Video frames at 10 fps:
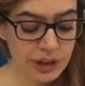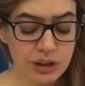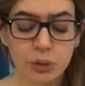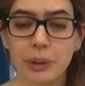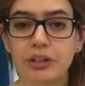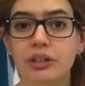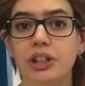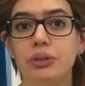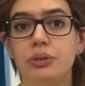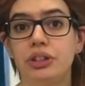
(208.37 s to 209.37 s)

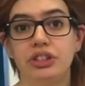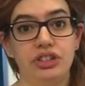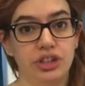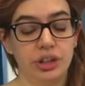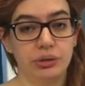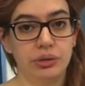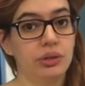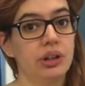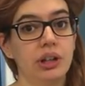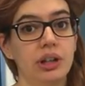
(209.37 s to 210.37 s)
especially to teach
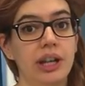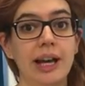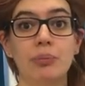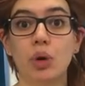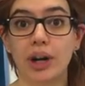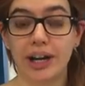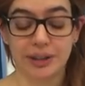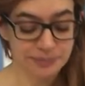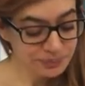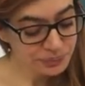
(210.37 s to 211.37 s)
children la morale.
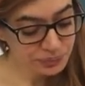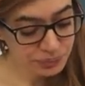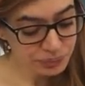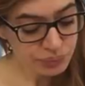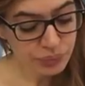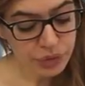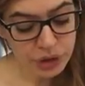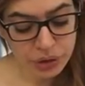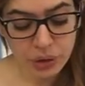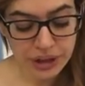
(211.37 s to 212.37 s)

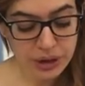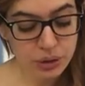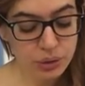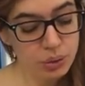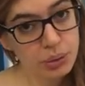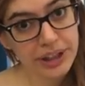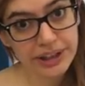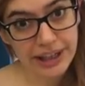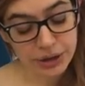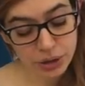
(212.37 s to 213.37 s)
So in Le Loup et
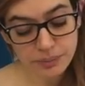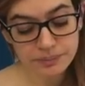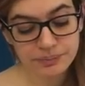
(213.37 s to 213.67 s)
l'Agneau,